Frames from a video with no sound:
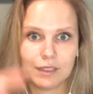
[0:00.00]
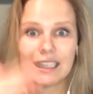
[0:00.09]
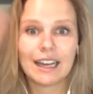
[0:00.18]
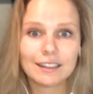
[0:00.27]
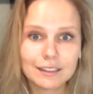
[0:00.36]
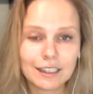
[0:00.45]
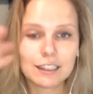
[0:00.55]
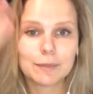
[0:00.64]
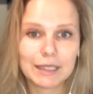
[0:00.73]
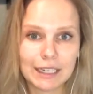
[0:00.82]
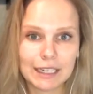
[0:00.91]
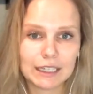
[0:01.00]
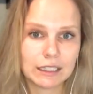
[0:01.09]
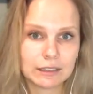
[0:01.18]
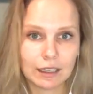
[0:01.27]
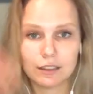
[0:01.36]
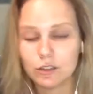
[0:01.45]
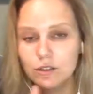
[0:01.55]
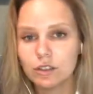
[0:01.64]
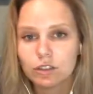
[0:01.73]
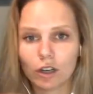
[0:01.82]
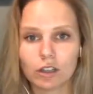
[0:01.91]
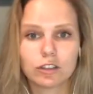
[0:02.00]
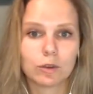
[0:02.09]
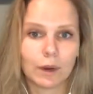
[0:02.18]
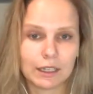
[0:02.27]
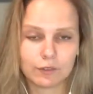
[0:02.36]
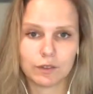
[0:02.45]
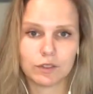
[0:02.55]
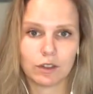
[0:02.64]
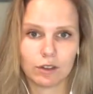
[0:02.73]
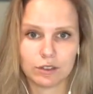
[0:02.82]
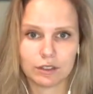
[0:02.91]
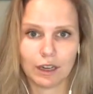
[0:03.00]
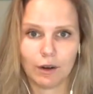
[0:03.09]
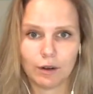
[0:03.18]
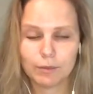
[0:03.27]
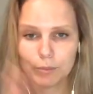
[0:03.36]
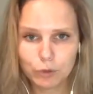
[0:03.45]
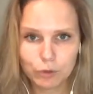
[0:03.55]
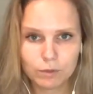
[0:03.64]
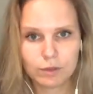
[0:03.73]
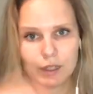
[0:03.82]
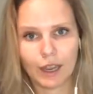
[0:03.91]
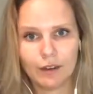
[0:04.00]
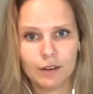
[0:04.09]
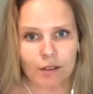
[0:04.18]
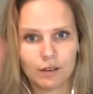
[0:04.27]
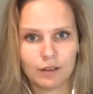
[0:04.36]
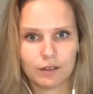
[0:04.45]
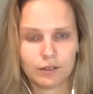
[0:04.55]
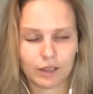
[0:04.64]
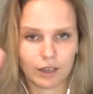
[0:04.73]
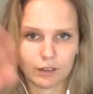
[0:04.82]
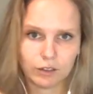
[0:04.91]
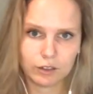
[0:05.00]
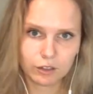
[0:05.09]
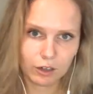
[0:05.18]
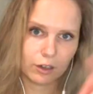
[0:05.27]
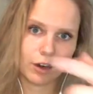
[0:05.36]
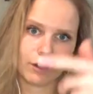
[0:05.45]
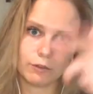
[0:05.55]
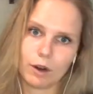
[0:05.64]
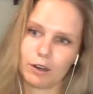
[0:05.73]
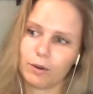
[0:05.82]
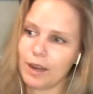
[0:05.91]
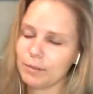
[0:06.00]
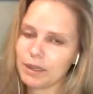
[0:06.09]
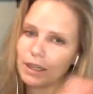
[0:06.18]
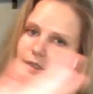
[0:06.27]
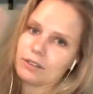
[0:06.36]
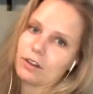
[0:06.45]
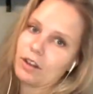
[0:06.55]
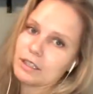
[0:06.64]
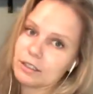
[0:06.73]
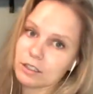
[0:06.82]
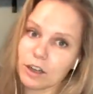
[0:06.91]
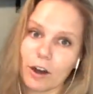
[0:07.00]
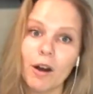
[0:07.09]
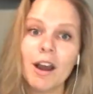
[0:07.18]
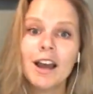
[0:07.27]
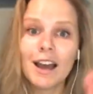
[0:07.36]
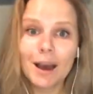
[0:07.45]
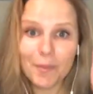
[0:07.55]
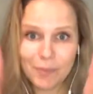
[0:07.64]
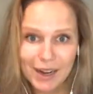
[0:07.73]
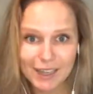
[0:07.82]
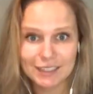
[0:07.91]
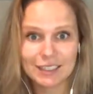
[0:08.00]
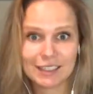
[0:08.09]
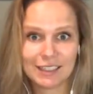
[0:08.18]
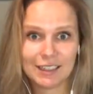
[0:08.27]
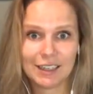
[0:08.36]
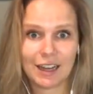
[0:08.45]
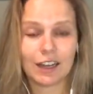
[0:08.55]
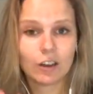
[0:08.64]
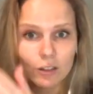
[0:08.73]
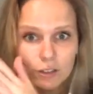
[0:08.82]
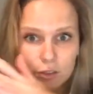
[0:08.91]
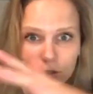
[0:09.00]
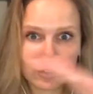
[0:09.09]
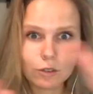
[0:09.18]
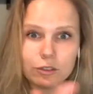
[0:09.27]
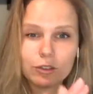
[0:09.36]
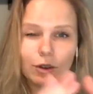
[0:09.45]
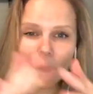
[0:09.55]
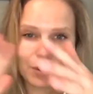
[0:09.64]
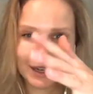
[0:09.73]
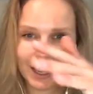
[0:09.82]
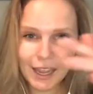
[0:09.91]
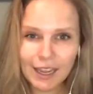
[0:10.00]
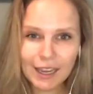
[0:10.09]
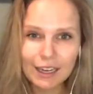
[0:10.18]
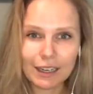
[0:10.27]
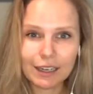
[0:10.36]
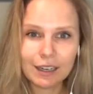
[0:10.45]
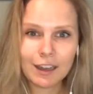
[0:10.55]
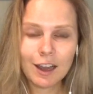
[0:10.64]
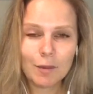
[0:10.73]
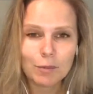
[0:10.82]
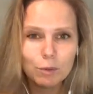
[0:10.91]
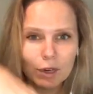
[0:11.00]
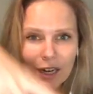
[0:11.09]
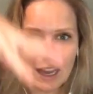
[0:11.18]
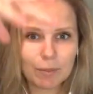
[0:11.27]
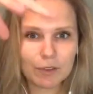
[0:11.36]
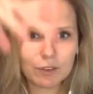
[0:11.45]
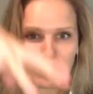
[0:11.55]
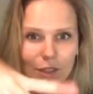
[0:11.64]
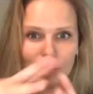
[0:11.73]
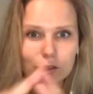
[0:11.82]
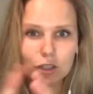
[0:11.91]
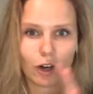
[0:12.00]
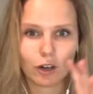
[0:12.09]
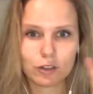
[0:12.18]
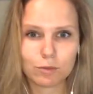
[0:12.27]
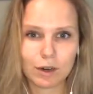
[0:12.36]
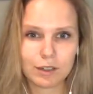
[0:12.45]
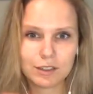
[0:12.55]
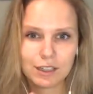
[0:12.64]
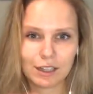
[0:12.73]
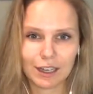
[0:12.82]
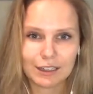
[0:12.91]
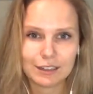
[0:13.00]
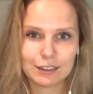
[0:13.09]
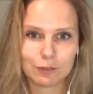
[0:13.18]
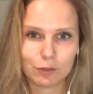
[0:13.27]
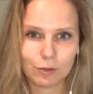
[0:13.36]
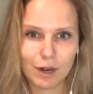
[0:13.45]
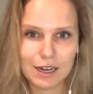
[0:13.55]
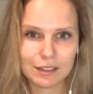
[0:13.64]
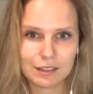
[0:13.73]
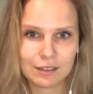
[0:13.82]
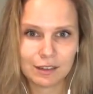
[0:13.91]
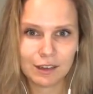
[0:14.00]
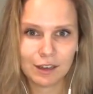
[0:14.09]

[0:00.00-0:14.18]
Yes, at the beginning I said you can charge $20 to $50 an hour. Okay? So yeah, you could turn it off, walk away and be like, that's all I need to know. But I also told you, okay, but what happens when you charge clients at different rates?